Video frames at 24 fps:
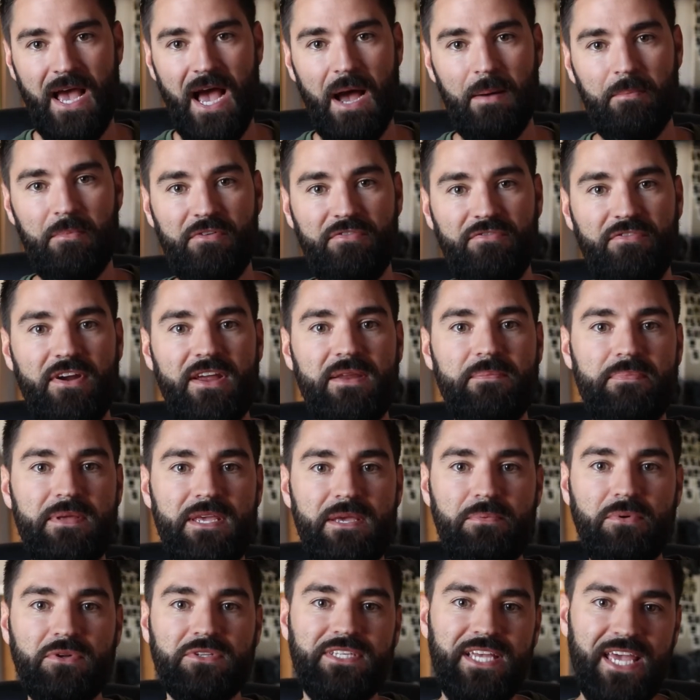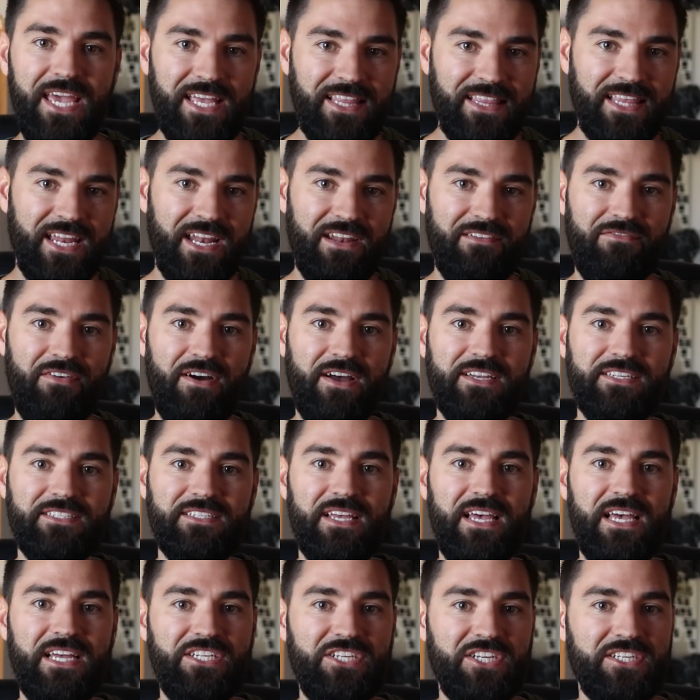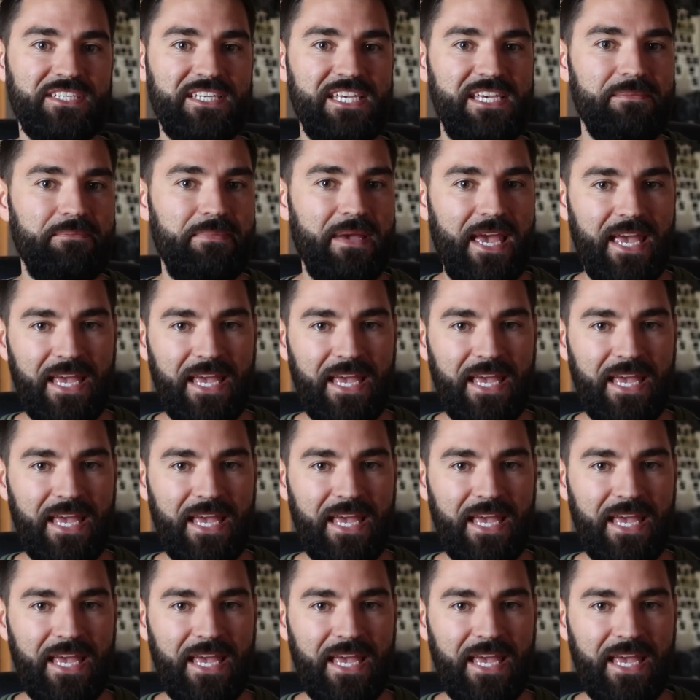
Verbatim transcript: I'm afraid people take that advice and just keep